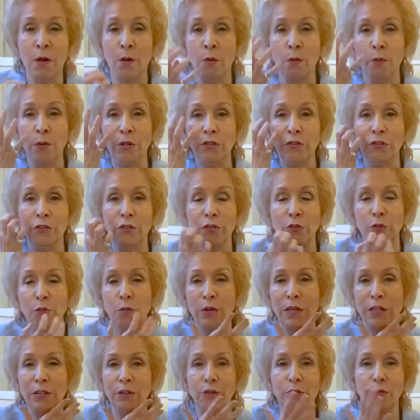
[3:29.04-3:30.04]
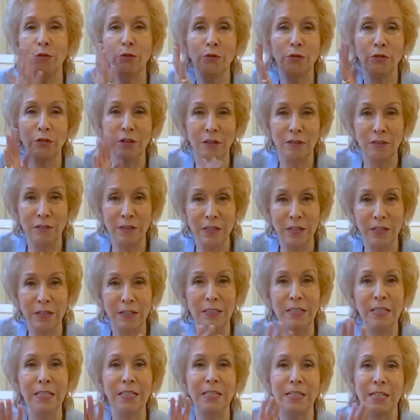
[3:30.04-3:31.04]
which is going to
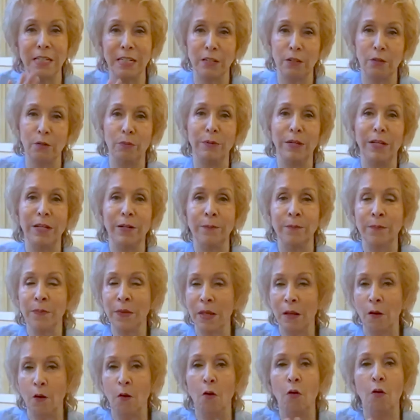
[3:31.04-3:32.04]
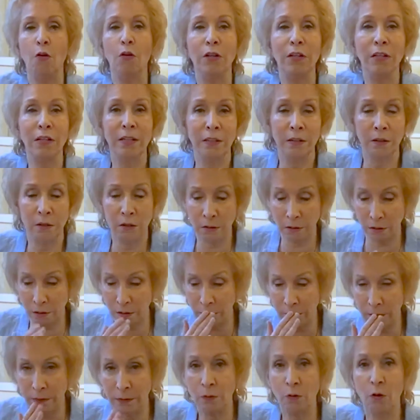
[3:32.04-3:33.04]
really take away all
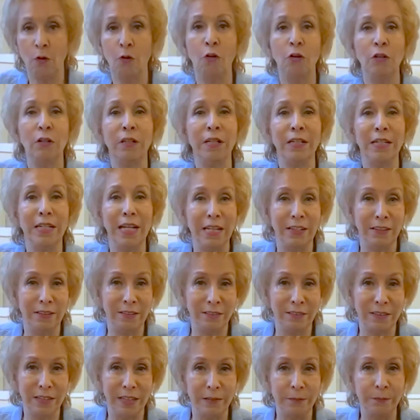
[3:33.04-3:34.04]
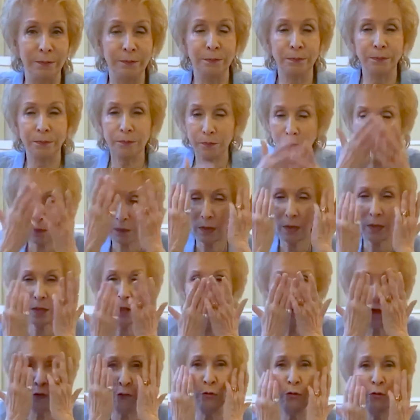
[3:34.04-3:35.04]
all the dead skin.
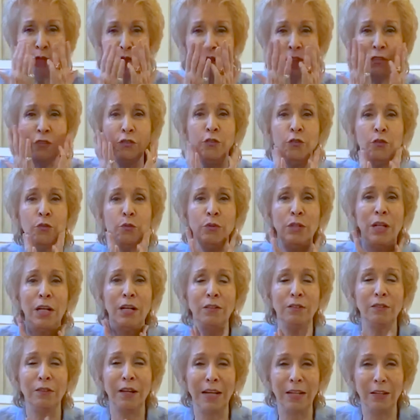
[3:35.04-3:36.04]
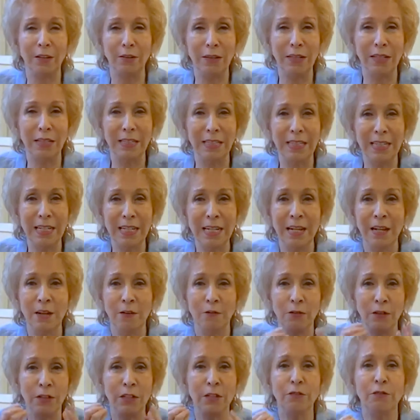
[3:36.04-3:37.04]
So just do that regularly
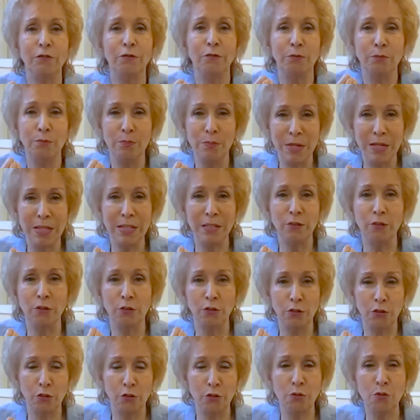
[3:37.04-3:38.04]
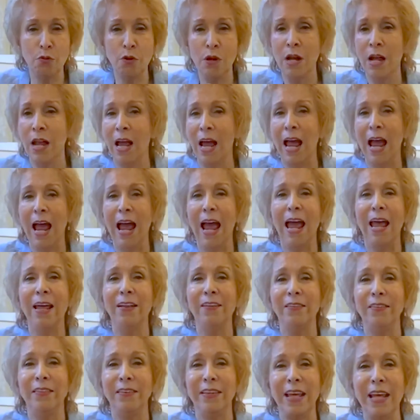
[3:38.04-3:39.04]
for a minute or two
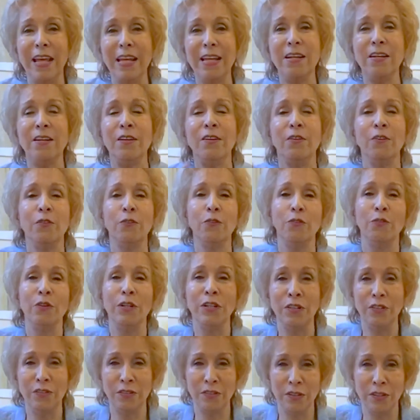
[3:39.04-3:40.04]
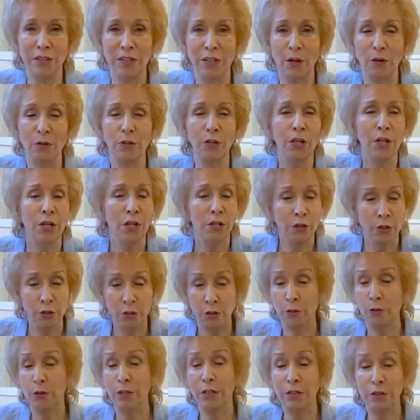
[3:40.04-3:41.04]
and then rinse it out.
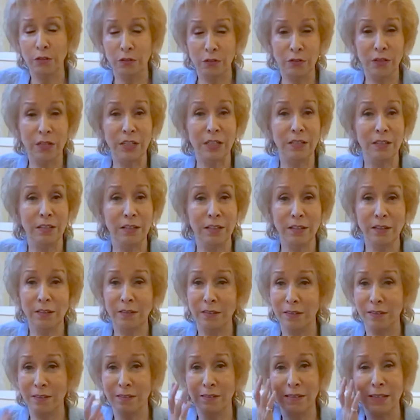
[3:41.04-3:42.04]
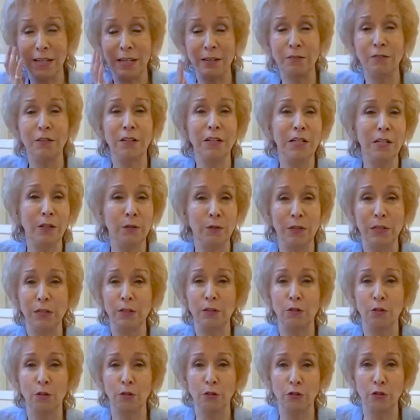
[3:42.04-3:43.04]
You're going to see this is definitely going to
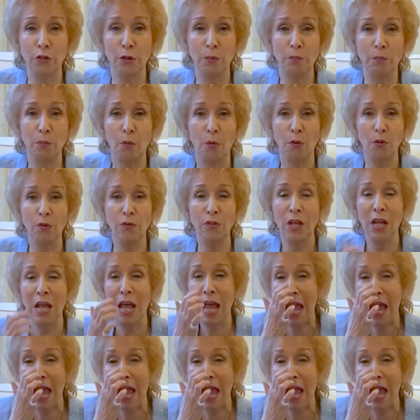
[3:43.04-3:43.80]
close your pores